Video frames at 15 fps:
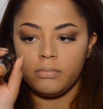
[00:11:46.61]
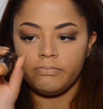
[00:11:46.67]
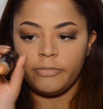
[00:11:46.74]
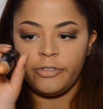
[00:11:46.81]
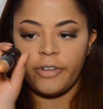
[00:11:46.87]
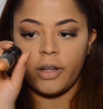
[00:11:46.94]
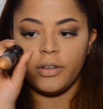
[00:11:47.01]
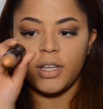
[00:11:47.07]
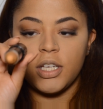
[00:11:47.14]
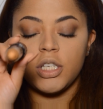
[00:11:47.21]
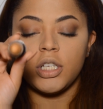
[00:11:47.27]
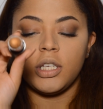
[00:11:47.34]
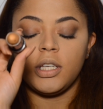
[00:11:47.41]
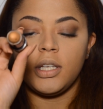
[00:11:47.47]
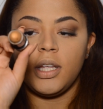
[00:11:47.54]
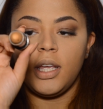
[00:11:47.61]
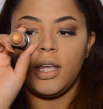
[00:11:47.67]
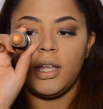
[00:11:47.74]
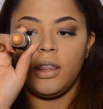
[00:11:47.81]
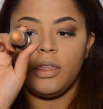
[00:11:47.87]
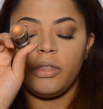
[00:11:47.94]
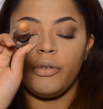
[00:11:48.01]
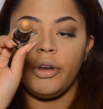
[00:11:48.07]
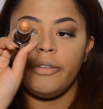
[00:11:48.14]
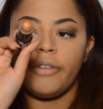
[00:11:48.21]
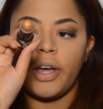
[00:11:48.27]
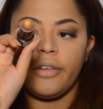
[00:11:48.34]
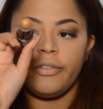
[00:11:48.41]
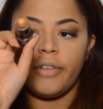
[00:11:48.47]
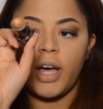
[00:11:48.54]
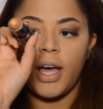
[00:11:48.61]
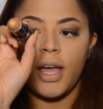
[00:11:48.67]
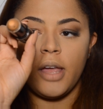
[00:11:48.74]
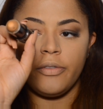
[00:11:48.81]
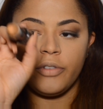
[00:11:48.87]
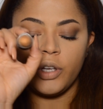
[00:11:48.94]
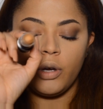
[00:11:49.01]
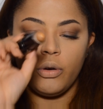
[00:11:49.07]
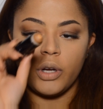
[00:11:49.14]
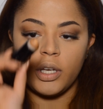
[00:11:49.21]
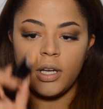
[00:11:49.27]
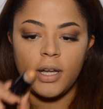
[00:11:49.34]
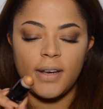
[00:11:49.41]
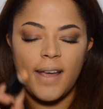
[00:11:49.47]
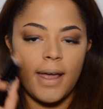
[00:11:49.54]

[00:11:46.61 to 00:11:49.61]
foundation in 355 Coconut.